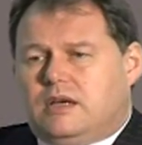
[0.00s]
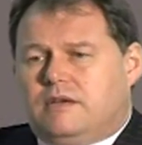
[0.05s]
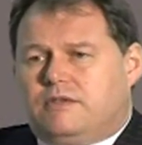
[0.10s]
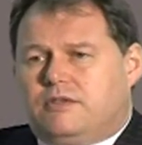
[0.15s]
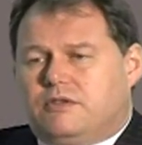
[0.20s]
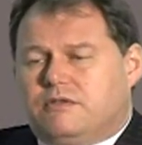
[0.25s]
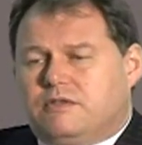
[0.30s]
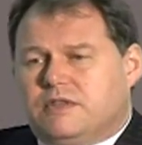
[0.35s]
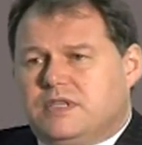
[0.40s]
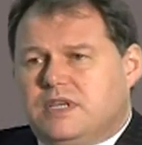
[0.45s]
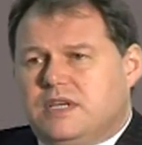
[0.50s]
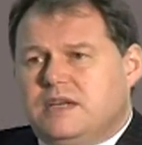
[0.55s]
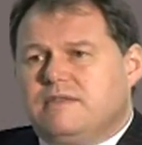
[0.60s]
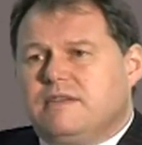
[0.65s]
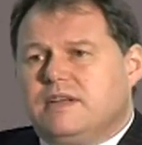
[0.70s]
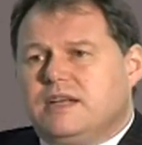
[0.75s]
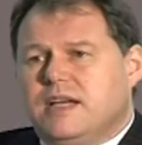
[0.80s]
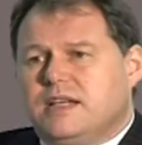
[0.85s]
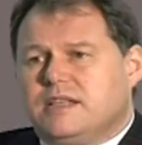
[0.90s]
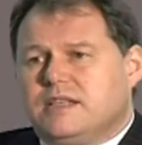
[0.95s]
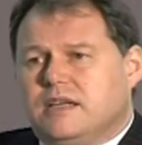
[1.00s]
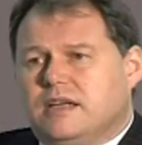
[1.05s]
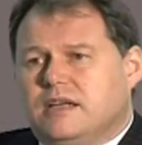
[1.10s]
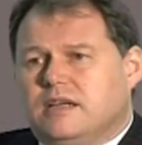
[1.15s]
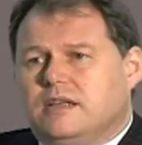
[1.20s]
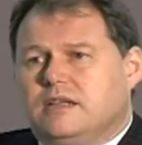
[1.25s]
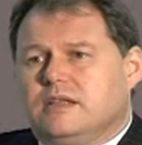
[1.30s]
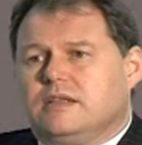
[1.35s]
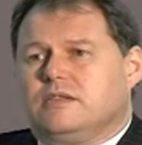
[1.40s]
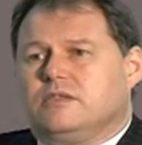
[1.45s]
If you receive a
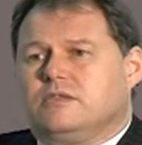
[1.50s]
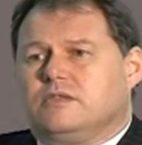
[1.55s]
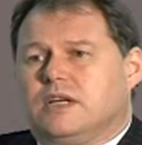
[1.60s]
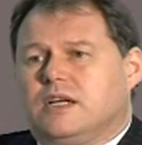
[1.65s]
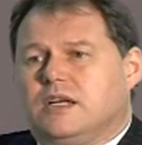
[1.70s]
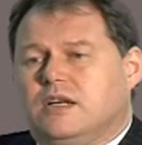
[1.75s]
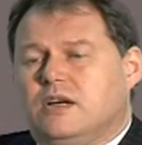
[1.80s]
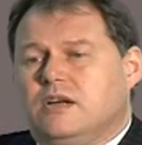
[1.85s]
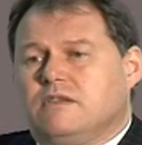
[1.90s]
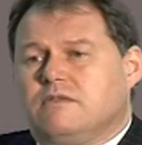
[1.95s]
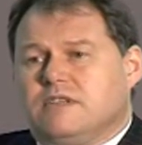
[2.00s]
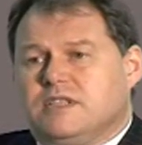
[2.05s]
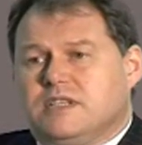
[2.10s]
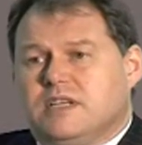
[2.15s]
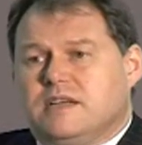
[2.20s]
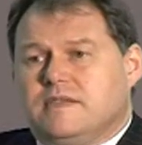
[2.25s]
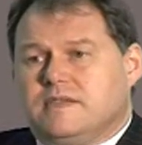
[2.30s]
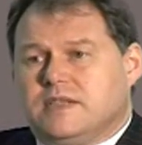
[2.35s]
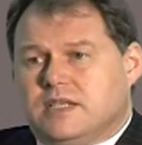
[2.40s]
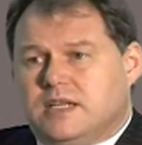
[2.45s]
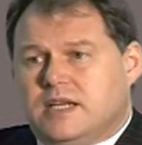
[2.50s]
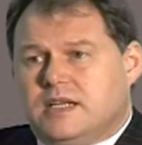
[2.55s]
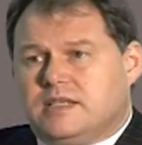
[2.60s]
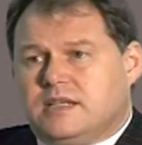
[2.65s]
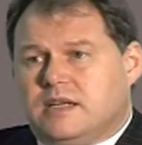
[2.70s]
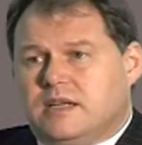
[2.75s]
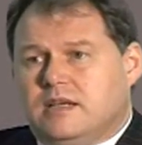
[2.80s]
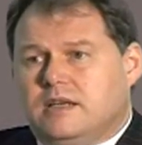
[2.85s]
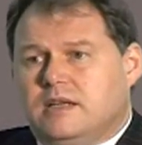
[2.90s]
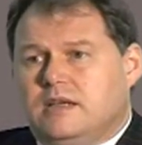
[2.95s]
letter, or a client receives a
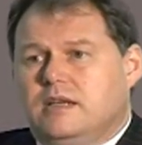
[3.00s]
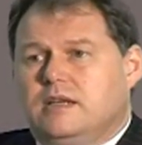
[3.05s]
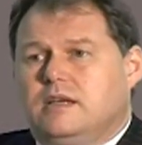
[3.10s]
letter